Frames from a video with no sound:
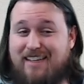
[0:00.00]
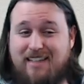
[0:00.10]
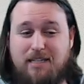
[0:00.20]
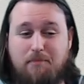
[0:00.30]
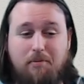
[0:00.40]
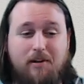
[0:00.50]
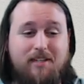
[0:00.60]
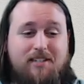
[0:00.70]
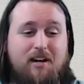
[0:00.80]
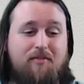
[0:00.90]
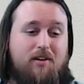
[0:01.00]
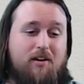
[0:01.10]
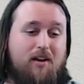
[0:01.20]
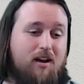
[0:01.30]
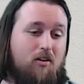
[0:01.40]
That's pretty tough
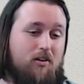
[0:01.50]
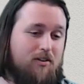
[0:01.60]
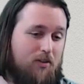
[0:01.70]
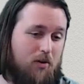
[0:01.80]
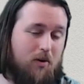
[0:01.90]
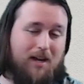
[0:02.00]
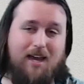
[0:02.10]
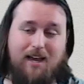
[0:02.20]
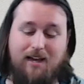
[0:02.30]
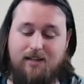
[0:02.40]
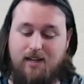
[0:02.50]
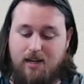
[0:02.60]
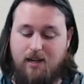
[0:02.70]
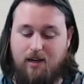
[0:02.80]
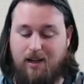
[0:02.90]
when you got on your throwing hand a